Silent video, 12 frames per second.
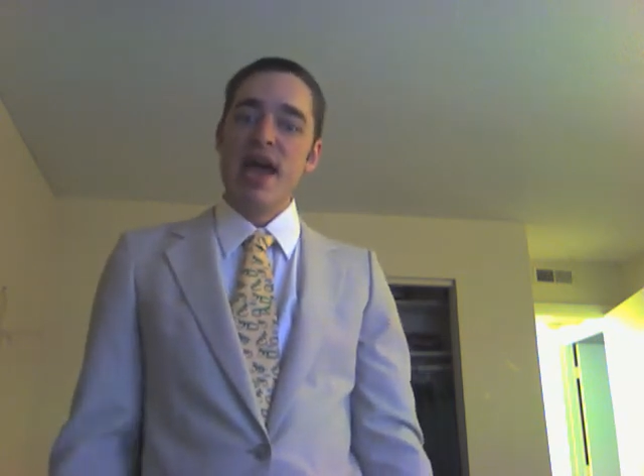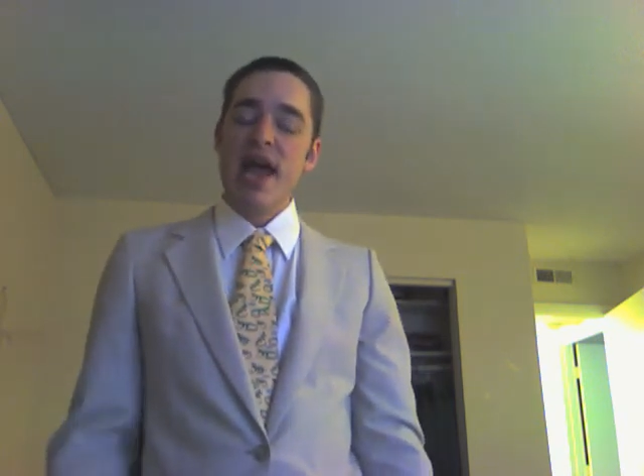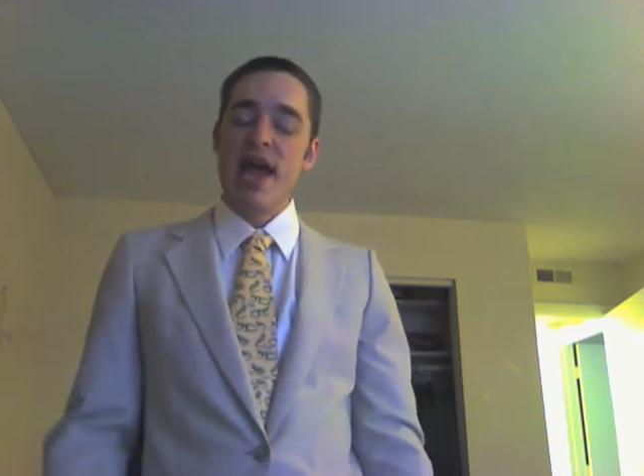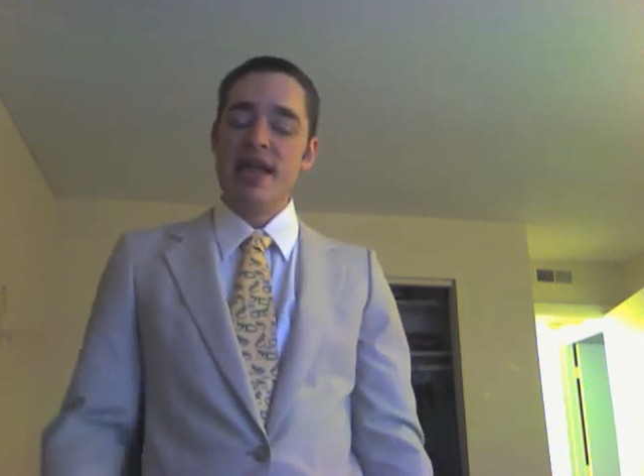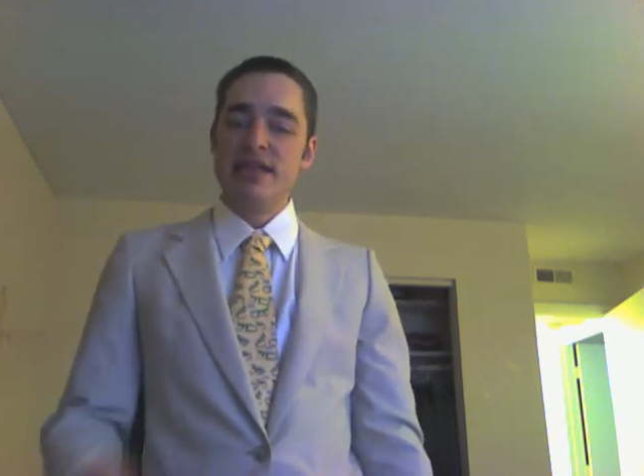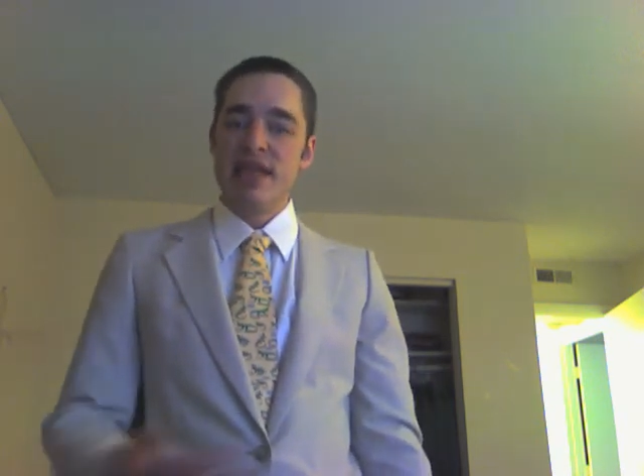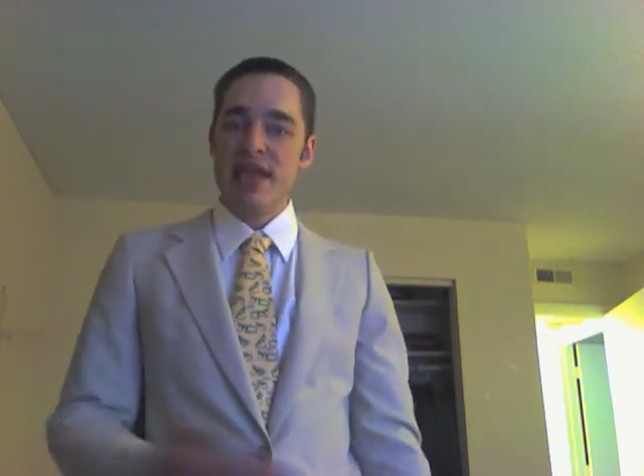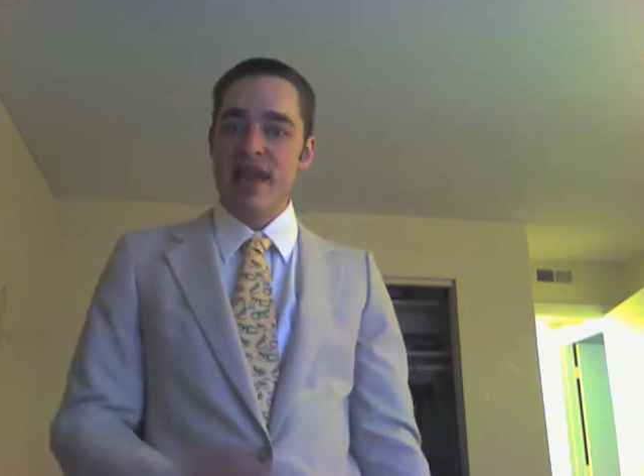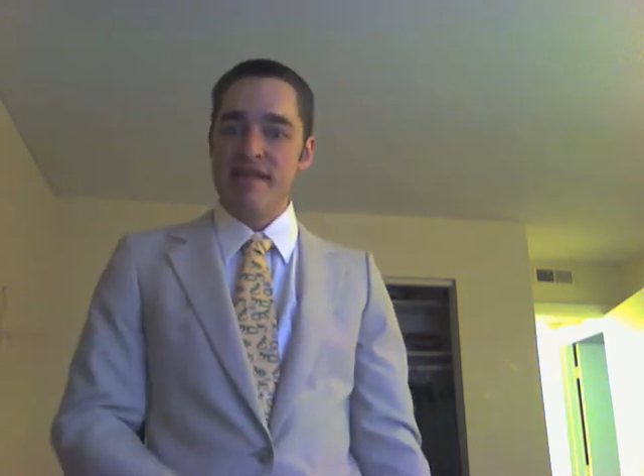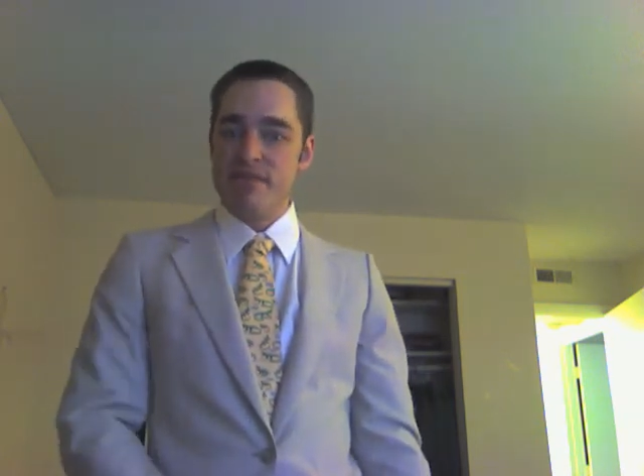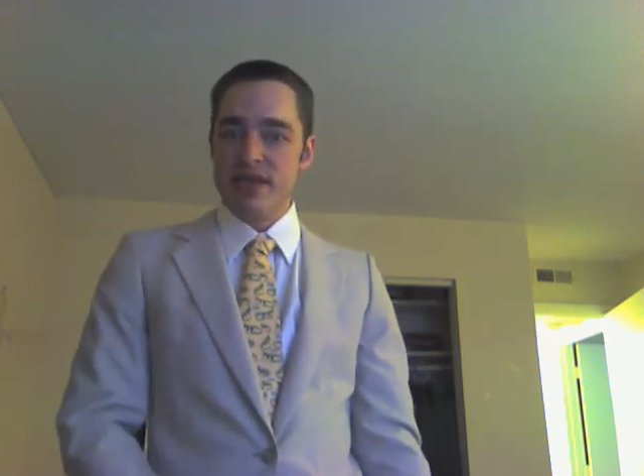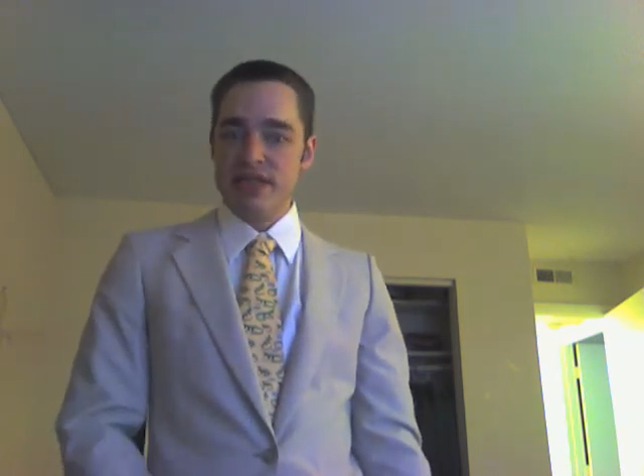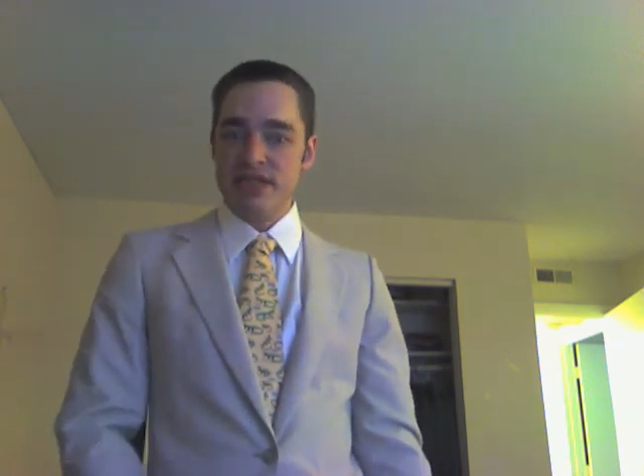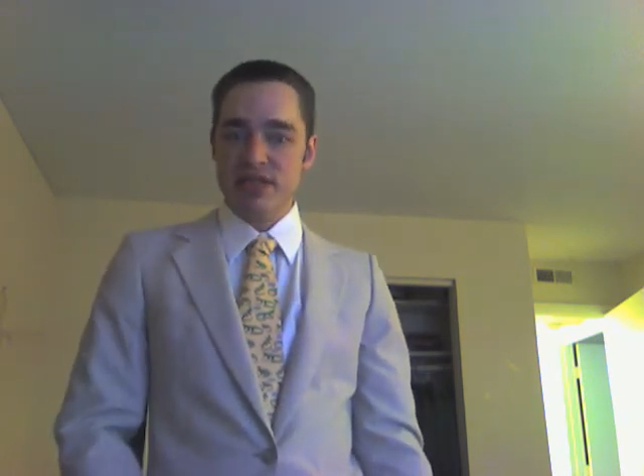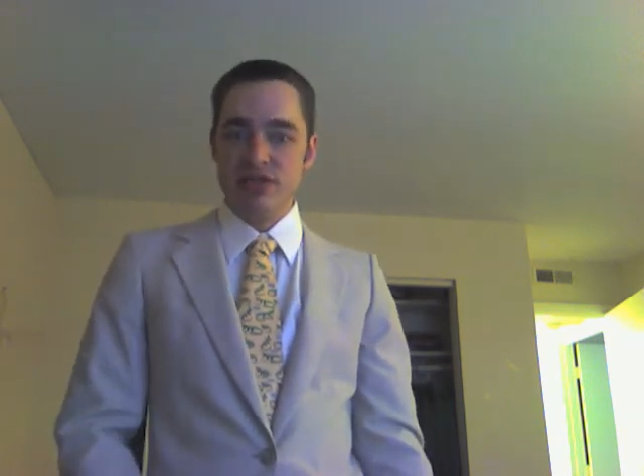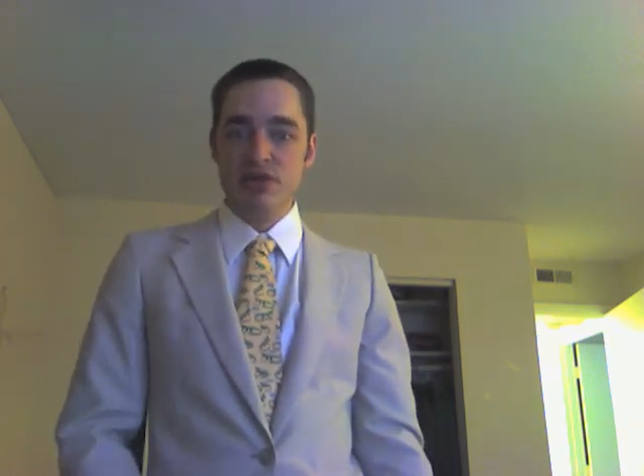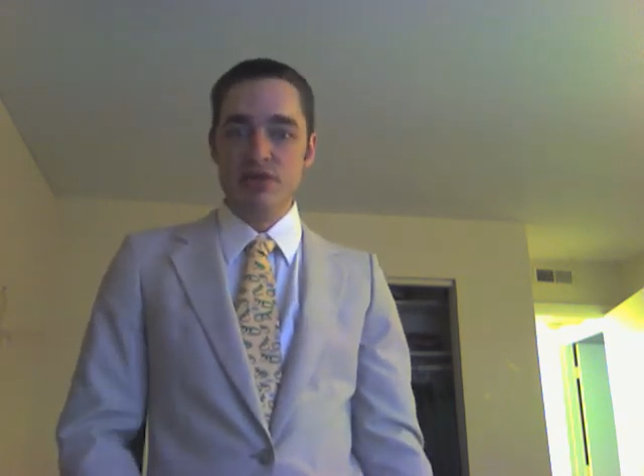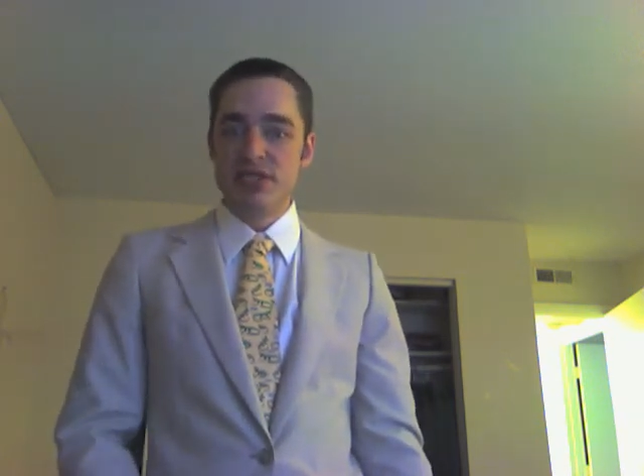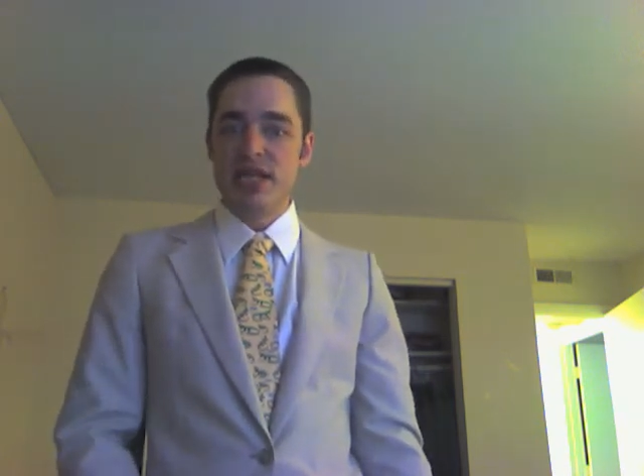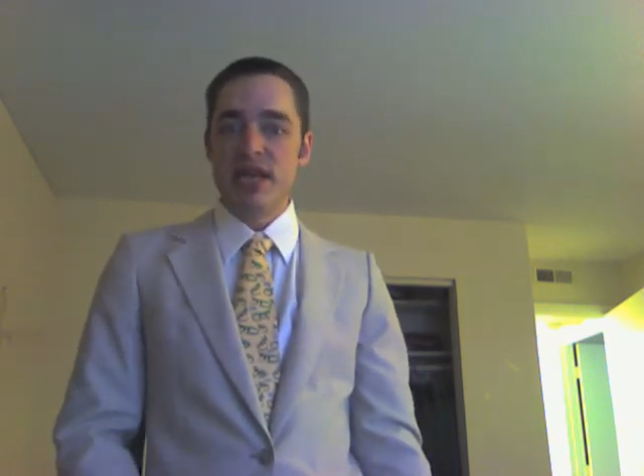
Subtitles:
And they have been used